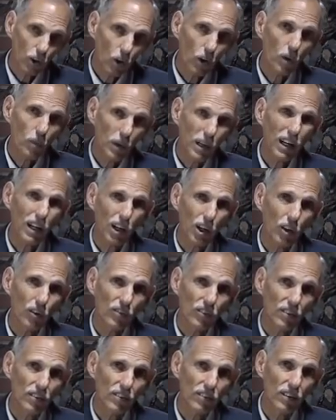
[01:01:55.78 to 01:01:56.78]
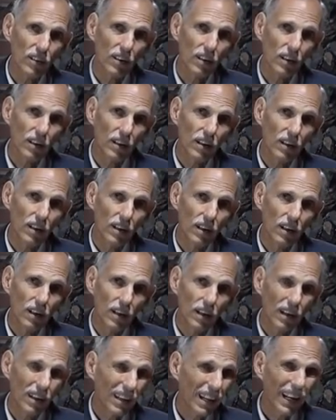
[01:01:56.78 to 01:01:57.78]
door, when it closes,
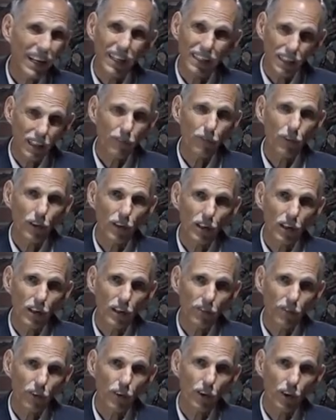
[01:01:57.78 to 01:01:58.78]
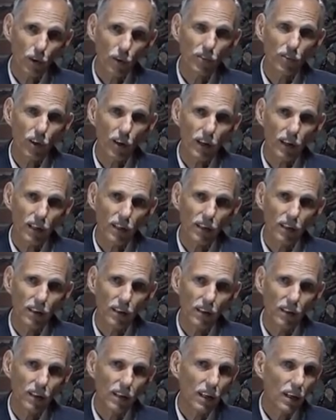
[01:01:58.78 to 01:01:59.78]
like it did for Noah's Ark,
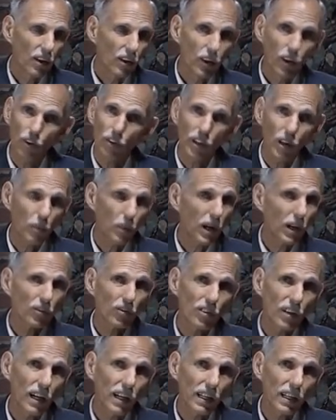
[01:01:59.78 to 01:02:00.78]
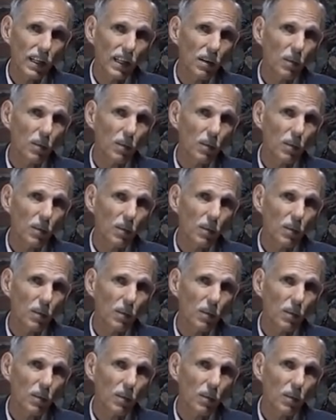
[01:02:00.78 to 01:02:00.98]
those that were outside